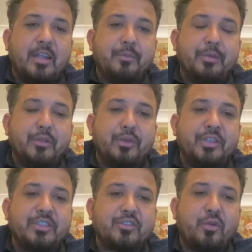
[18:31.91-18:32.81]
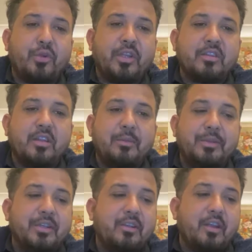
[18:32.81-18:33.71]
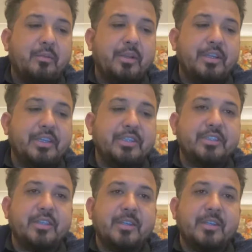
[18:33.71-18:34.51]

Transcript: ambiguity surrounding the limited liabilities